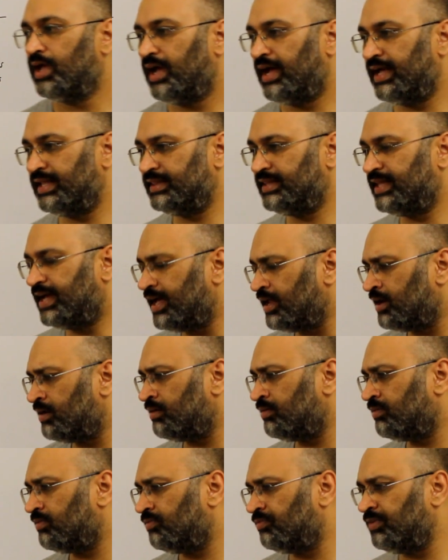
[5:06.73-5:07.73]
and
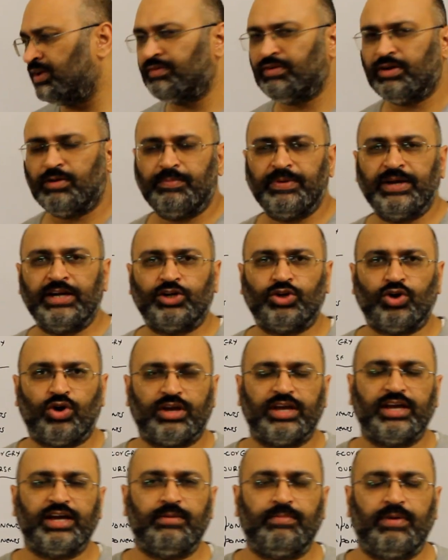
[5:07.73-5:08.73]
then we will be
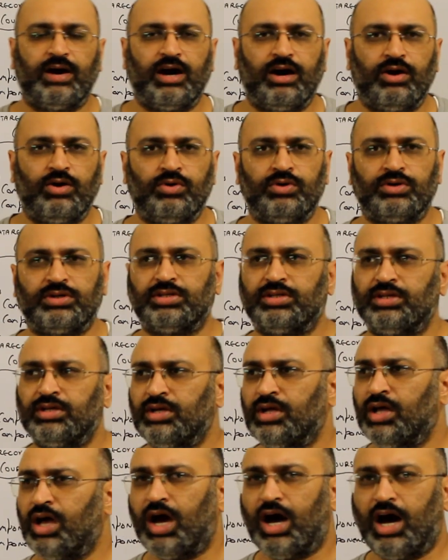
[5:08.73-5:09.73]
talking about
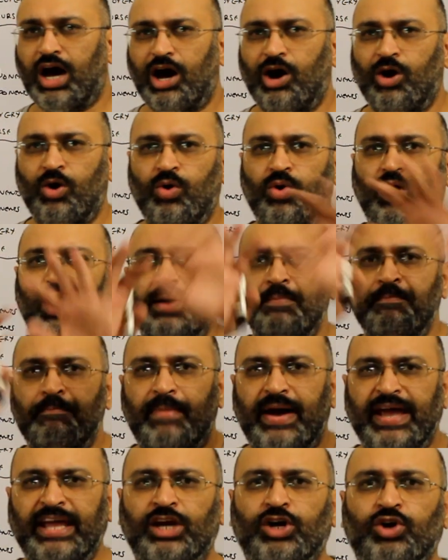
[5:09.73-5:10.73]
how a
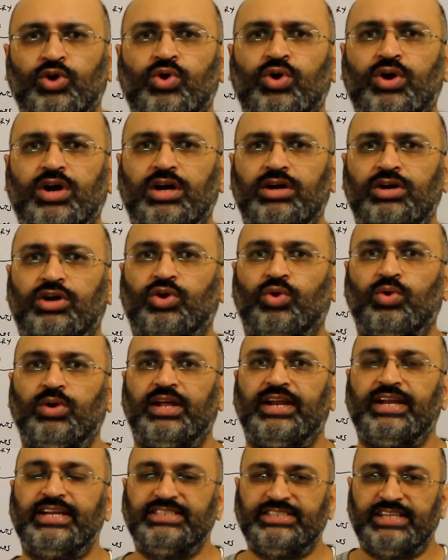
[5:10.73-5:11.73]

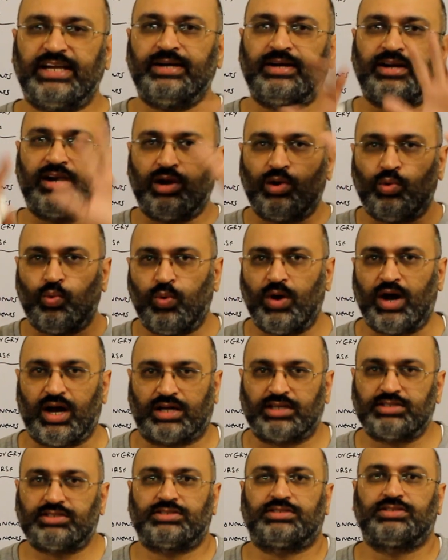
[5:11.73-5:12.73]
microcontroller in general
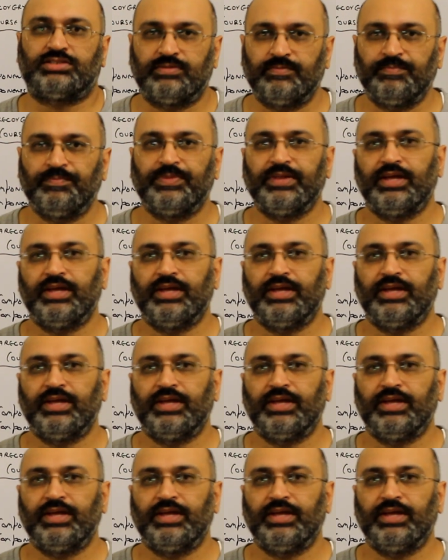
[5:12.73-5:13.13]
works,